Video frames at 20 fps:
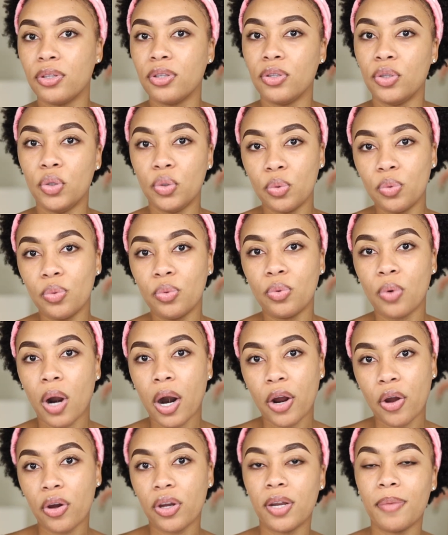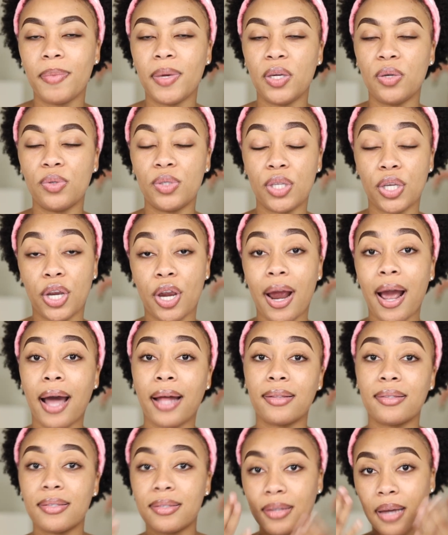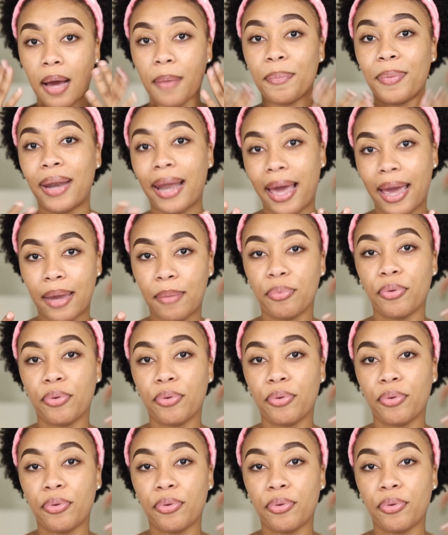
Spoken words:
you are going to be using your hands to apply